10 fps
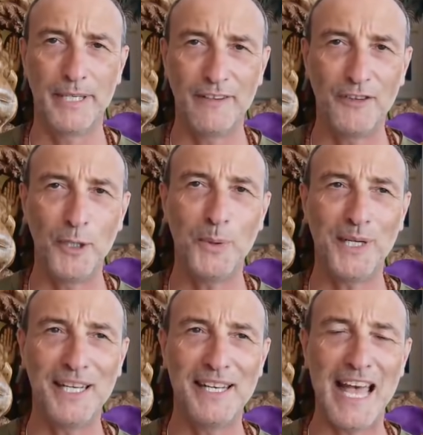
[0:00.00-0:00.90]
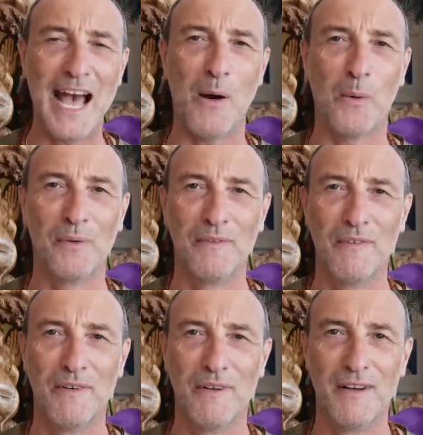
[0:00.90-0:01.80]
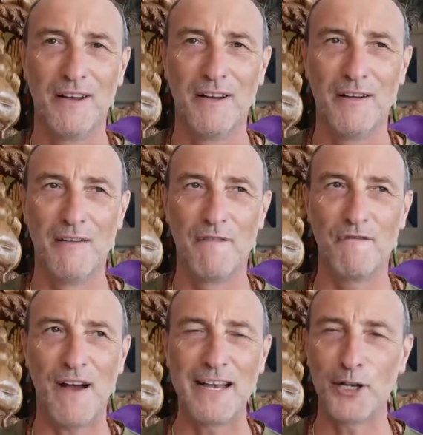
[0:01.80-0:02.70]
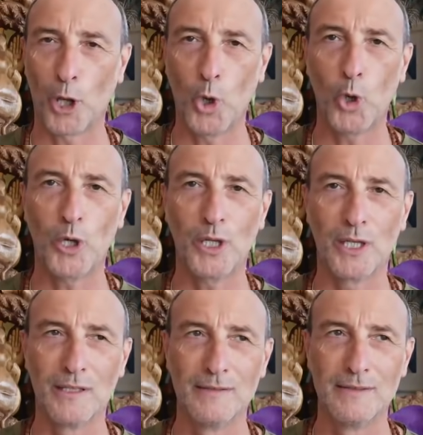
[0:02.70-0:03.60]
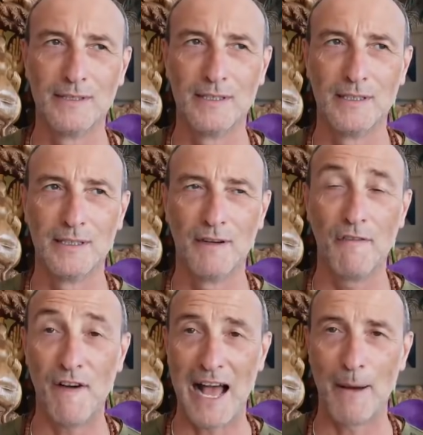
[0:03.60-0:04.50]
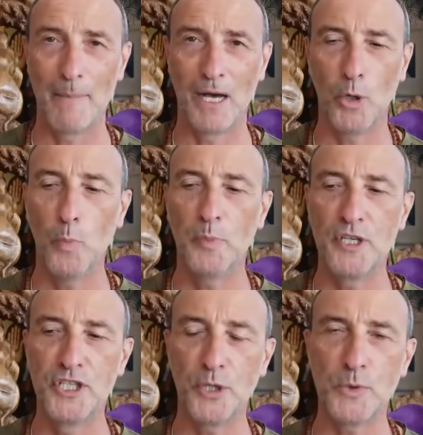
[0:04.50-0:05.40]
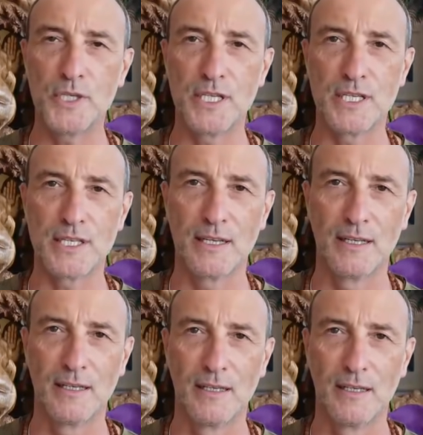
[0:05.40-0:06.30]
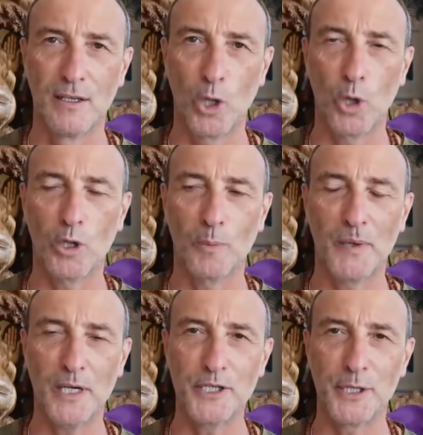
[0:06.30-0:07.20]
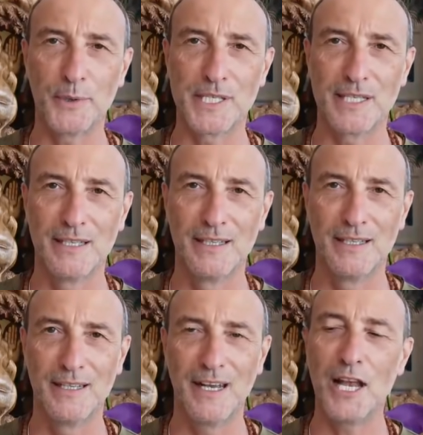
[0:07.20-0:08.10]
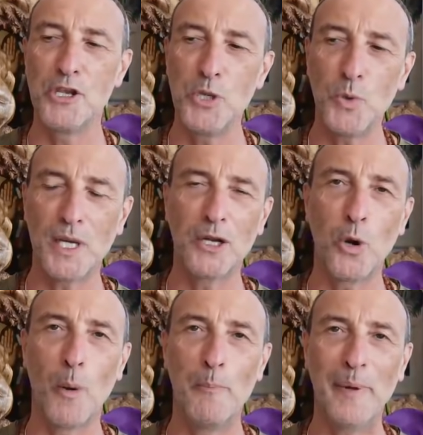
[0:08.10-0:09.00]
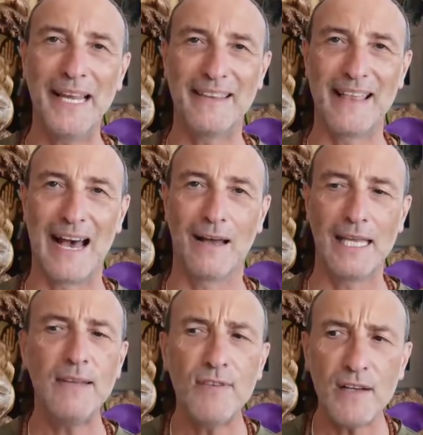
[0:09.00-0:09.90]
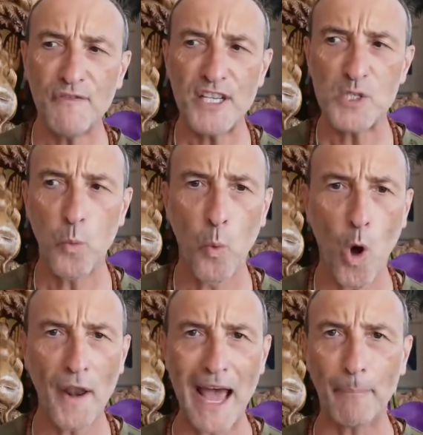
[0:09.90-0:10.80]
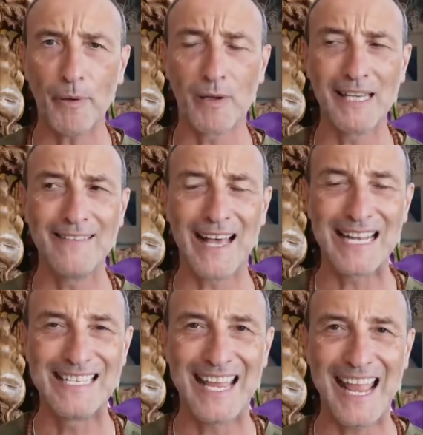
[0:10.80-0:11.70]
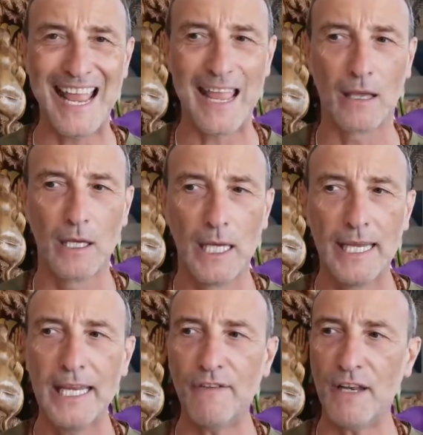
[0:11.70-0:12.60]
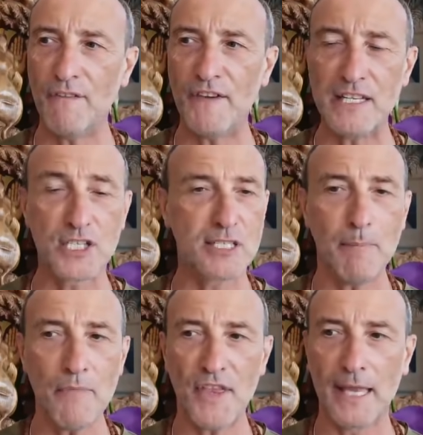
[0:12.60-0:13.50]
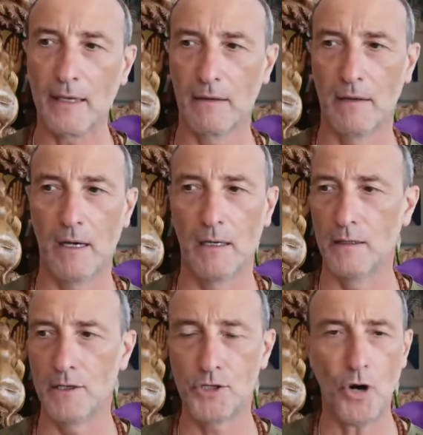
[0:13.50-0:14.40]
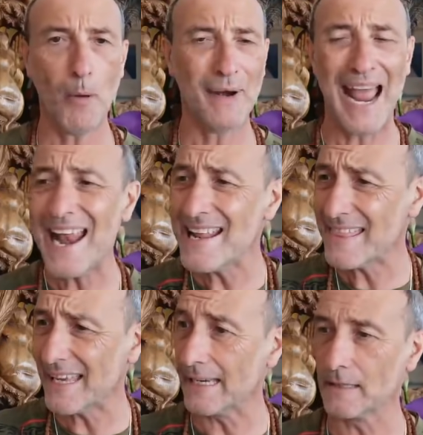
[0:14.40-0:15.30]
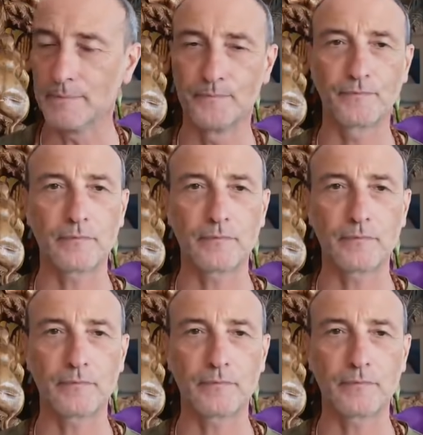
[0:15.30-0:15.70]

But if you can now find a local farmer who produces local produce and you can go and pick that, even if it's one apple in that day, even if it's something, strawberry, anything,